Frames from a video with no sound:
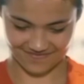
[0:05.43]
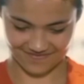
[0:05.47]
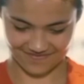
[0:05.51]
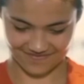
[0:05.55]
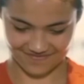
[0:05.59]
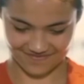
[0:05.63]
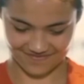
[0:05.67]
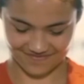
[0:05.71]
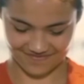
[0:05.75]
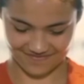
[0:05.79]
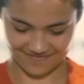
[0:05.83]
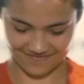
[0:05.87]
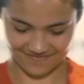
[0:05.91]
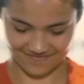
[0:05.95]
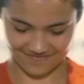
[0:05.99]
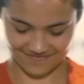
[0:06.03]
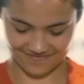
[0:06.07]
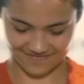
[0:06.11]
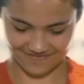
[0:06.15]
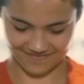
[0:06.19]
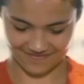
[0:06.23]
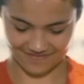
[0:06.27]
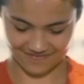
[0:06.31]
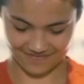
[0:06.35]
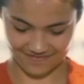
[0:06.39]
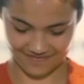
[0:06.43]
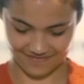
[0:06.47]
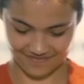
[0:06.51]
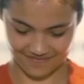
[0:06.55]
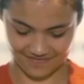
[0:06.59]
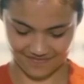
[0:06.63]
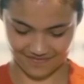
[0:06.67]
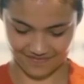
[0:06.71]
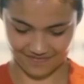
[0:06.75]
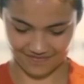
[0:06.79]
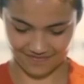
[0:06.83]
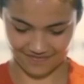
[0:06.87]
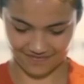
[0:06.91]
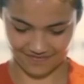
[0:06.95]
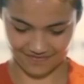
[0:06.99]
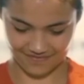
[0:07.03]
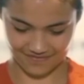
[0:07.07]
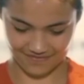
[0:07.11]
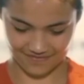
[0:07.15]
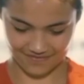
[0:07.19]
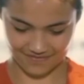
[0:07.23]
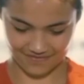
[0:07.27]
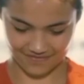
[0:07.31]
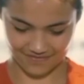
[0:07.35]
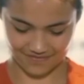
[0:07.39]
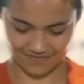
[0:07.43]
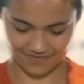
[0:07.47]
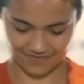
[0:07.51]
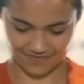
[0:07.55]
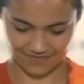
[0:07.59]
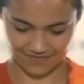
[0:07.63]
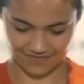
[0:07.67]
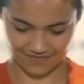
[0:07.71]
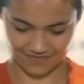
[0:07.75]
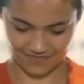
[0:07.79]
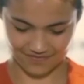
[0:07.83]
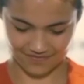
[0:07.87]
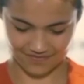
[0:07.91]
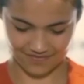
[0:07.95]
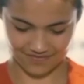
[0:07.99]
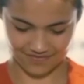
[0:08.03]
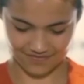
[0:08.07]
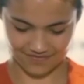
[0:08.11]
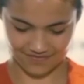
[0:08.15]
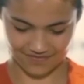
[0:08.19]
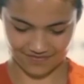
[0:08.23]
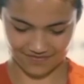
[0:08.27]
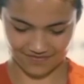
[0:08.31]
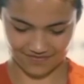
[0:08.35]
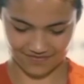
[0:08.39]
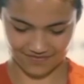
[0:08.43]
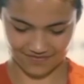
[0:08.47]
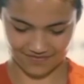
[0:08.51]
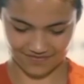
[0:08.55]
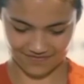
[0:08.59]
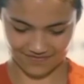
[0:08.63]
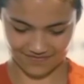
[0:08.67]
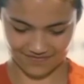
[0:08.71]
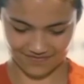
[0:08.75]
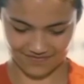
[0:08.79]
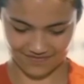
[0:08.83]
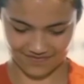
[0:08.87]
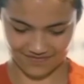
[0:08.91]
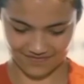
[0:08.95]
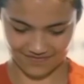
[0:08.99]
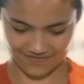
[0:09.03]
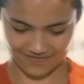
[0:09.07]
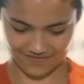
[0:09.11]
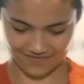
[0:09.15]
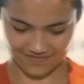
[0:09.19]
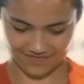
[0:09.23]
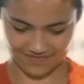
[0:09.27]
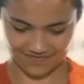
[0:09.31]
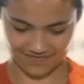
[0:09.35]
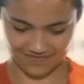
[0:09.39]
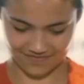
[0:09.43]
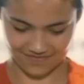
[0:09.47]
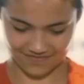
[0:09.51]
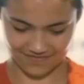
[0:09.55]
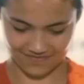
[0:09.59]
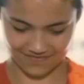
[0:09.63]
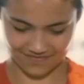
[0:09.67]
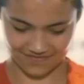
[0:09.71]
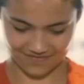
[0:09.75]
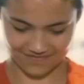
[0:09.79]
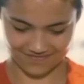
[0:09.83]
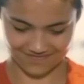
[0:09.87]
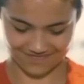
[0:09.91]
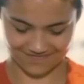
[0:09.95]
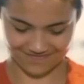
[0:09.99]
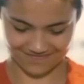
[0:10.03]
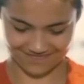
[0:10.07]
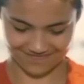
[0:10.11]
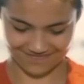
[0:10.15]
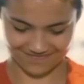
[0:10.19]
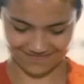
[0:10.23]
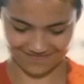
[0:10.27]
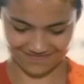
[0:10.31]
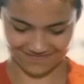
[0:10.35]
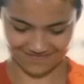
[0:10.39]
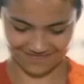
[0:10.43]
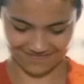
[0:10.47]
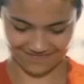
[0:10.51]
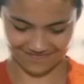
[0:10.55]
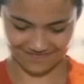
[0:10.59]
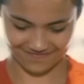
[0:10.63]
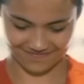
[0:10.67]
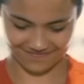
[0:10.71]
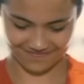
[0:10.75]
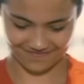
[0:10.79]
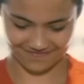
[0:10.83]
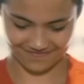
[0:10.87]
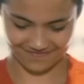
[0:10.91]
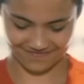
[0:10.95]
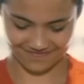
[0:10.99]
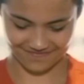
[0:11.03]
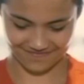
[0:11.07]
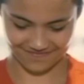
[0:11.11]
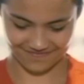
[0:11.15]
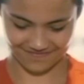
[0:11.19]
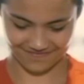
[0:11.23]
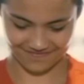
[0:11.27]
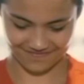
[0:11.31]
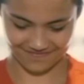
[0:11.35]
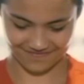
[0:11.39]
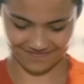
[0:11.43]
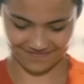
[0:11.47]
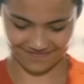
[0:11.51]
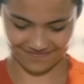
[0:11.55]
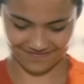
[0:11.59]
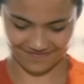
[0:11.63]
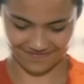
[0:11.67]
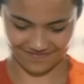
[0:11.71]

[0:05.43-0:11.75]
This person isn't speaking.